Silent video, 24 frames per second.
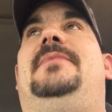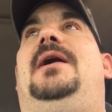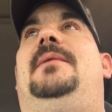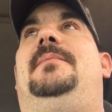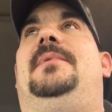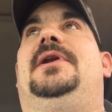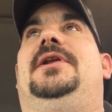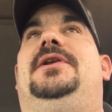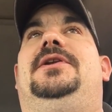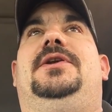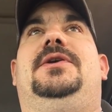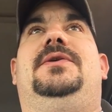I'm
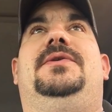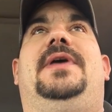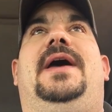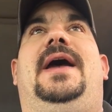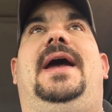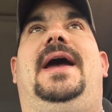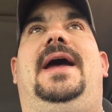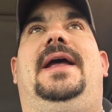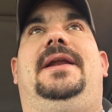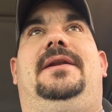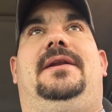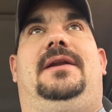going to do
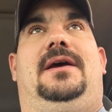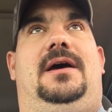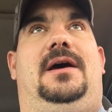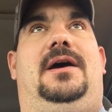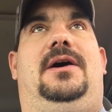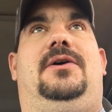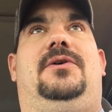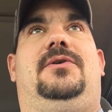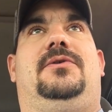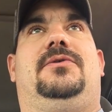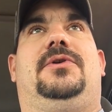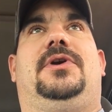that.
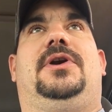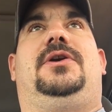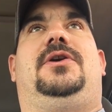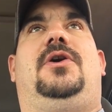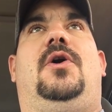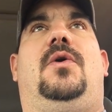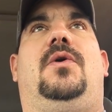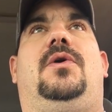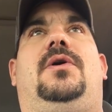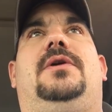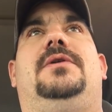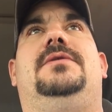I'll
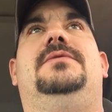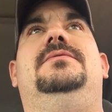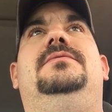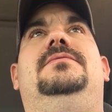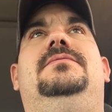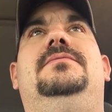record